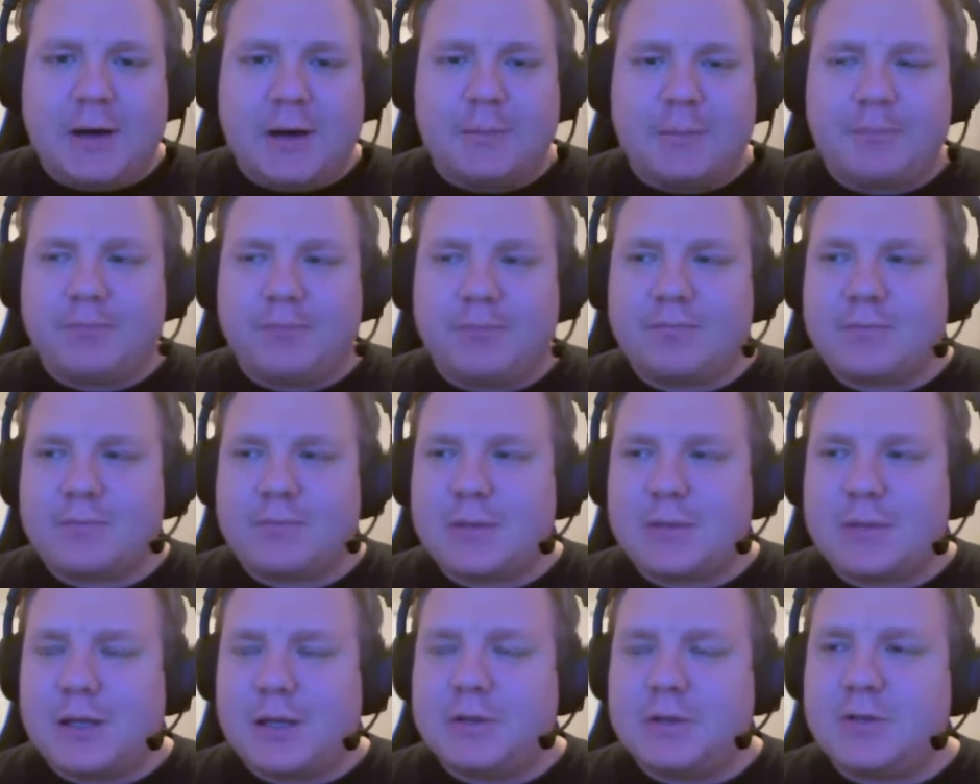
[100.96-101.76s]
Um,
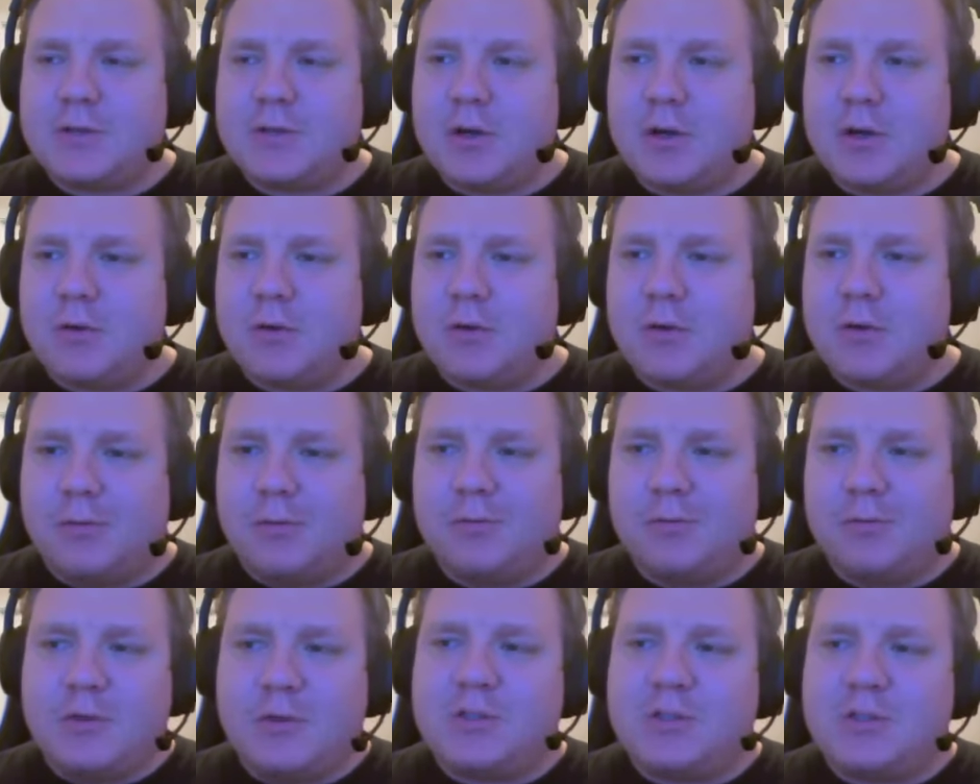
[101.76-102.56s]
and so
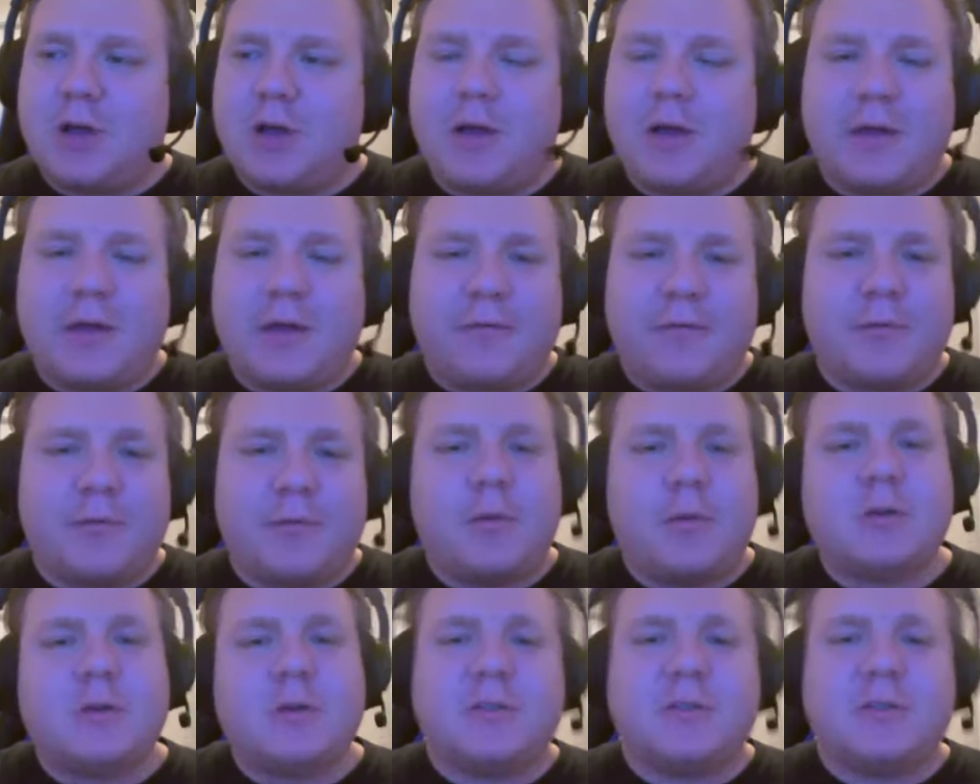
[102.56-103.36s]
you saw that
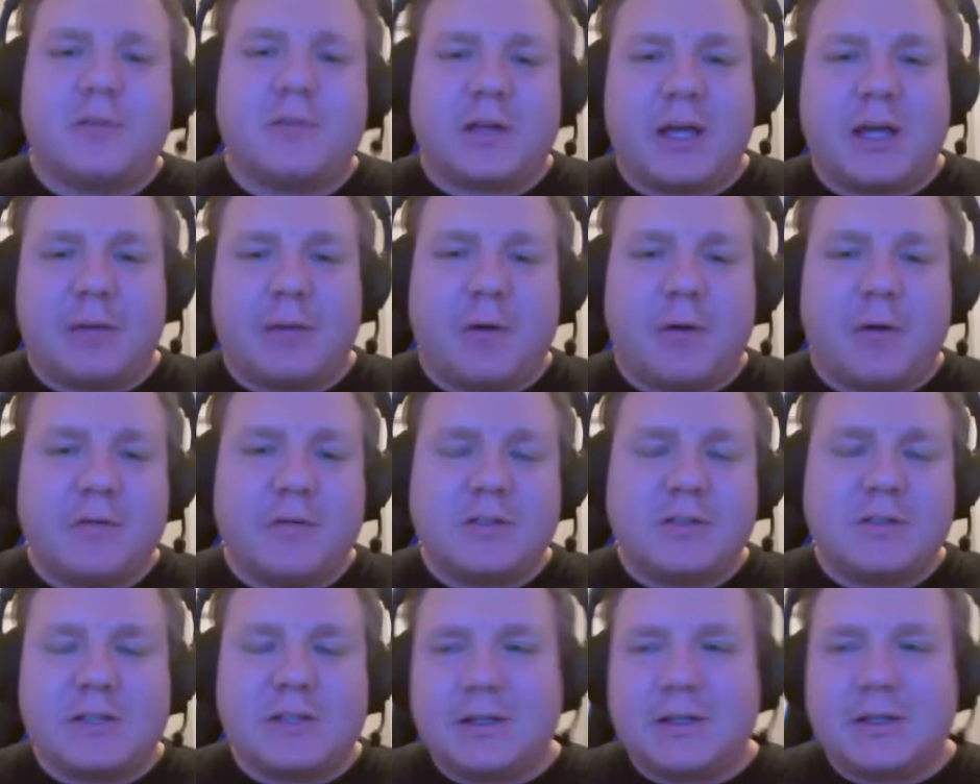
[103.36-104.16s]
for most of the game.
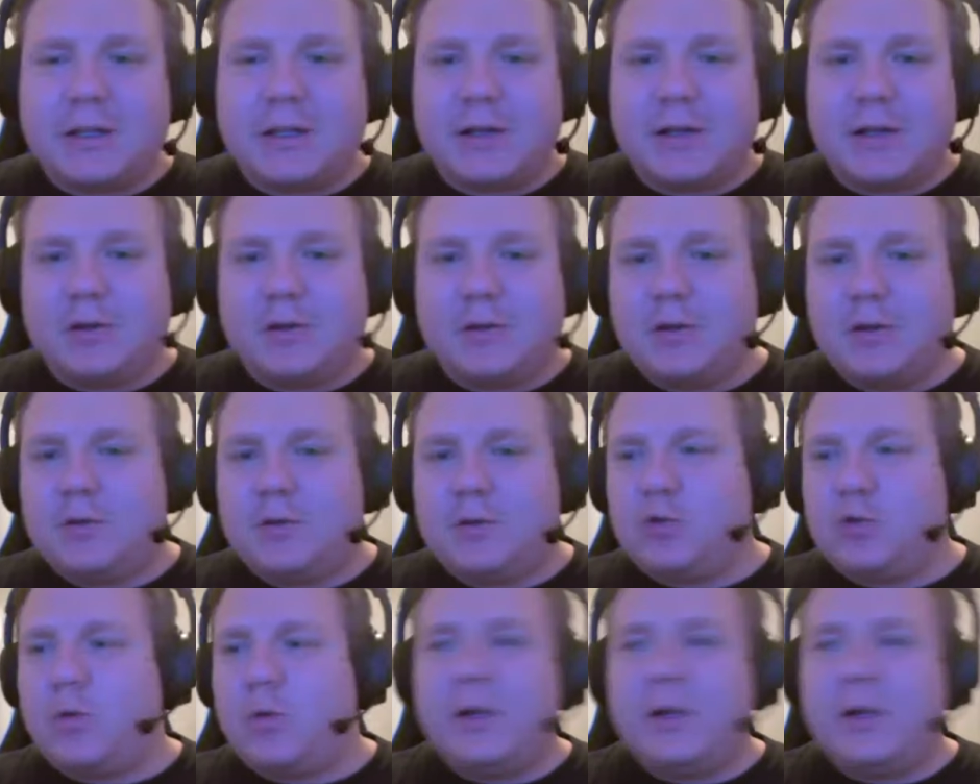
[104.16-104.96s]
Obviously, they had
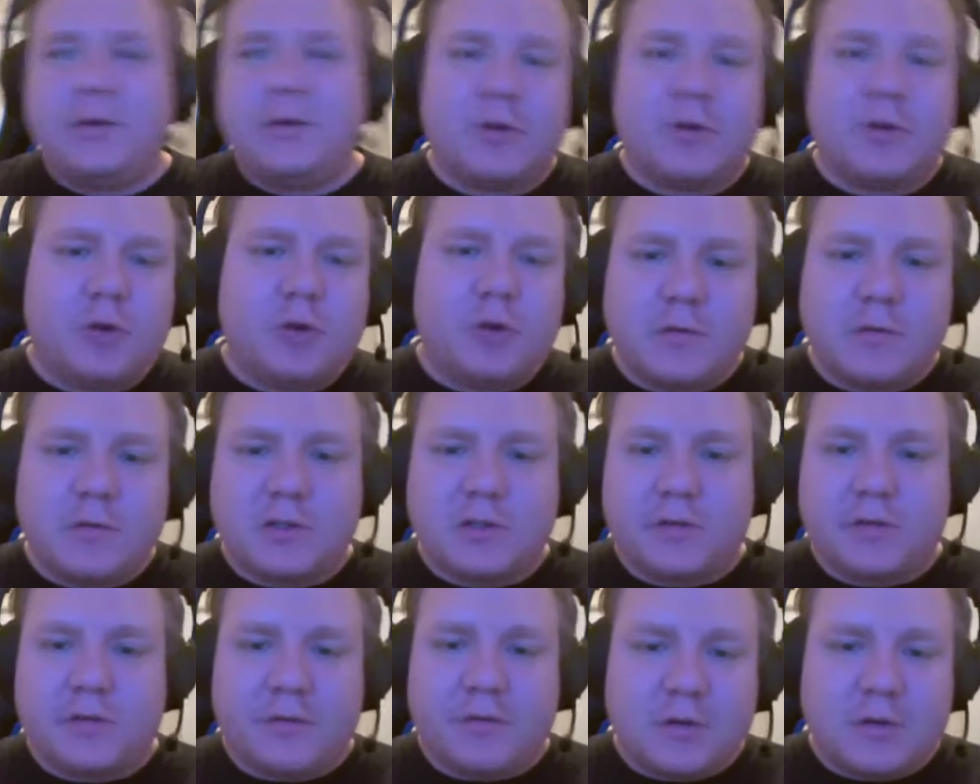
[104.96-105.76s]
20
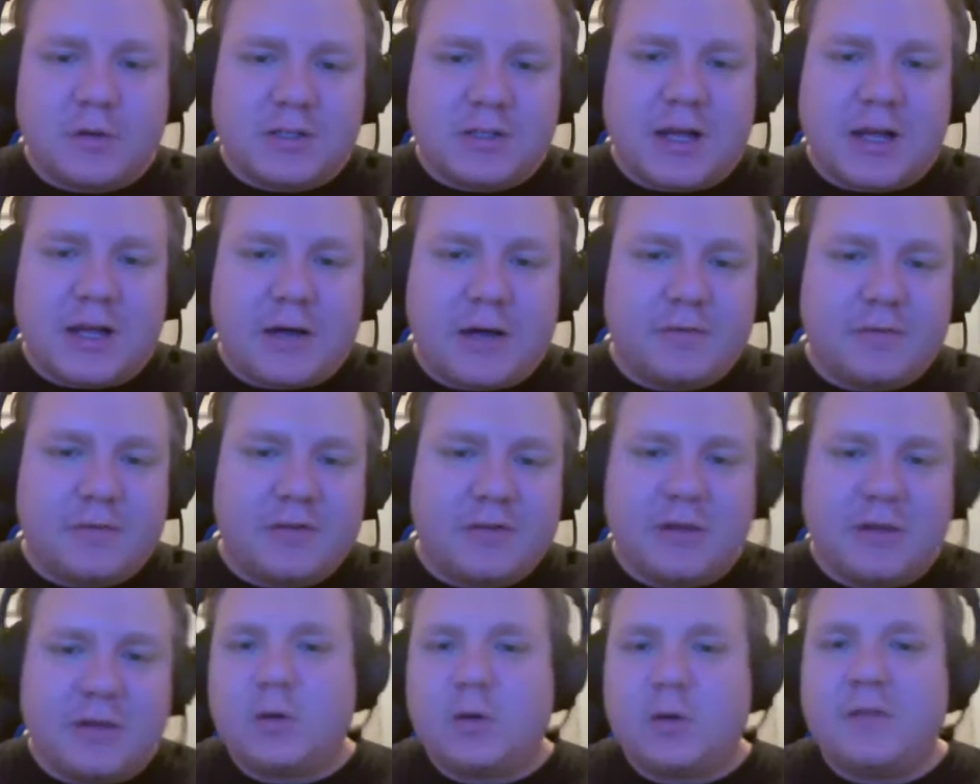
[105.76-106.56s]
turnovers in the first
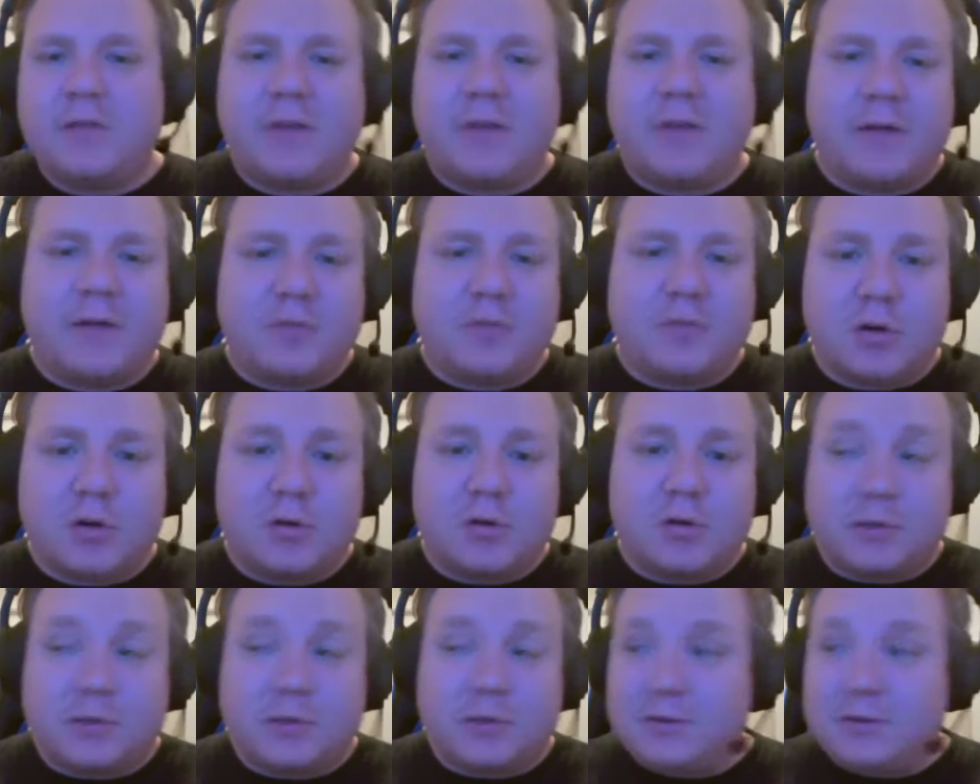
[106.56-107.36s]
half. They had 25
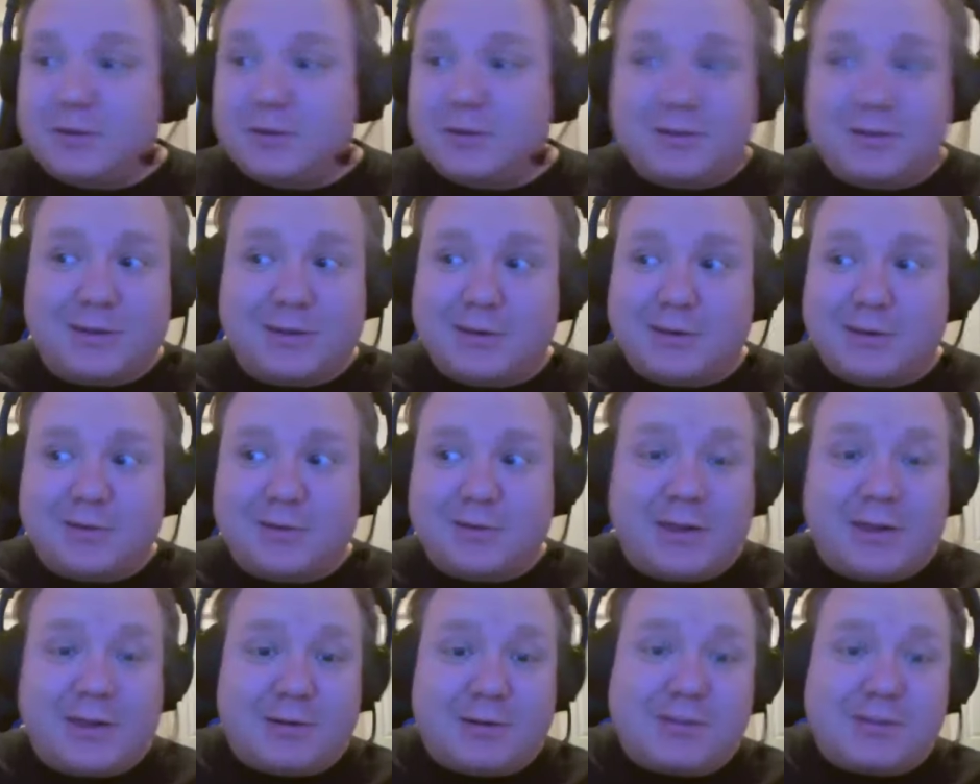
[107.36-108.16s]
total
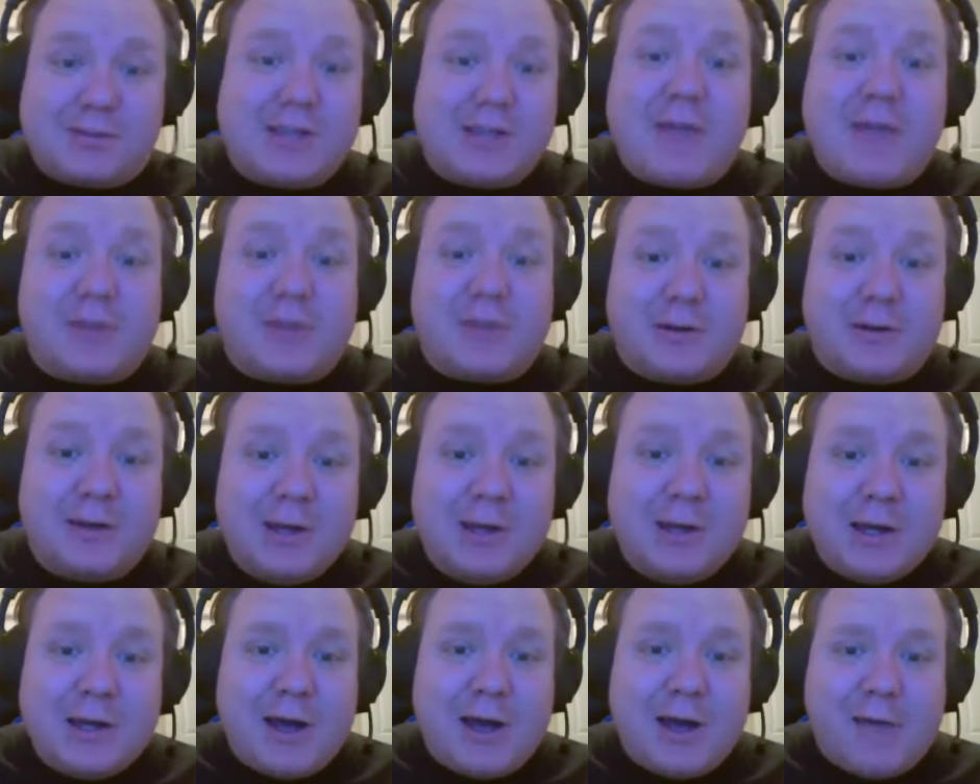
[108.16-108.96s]
to their
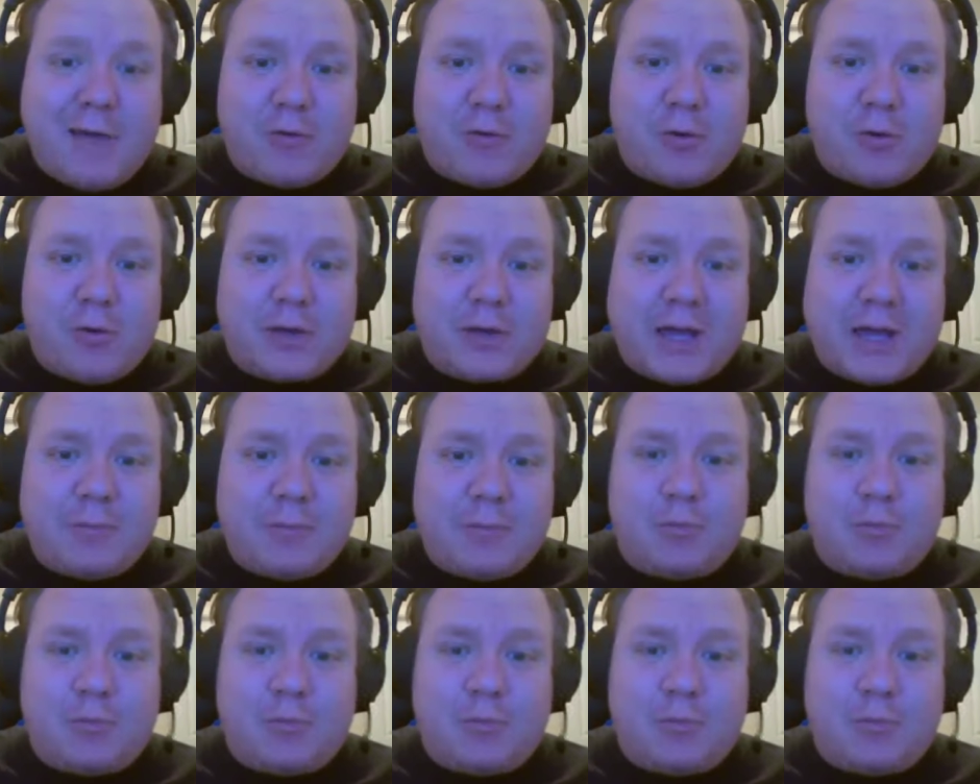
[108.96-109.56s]
seven of the whole